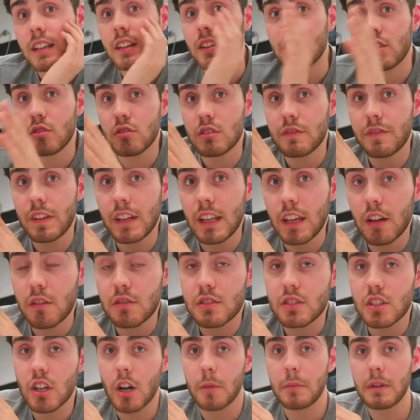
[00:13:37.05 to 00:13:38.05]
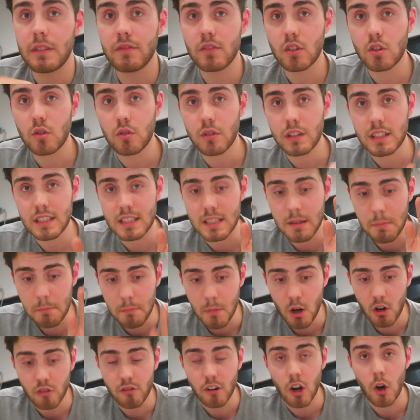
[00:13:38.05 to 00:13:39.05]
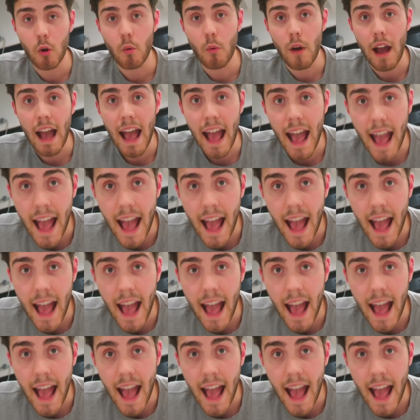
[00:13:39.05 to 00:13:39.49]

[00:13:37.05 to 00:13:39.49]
Those videos start being recorded tomorrow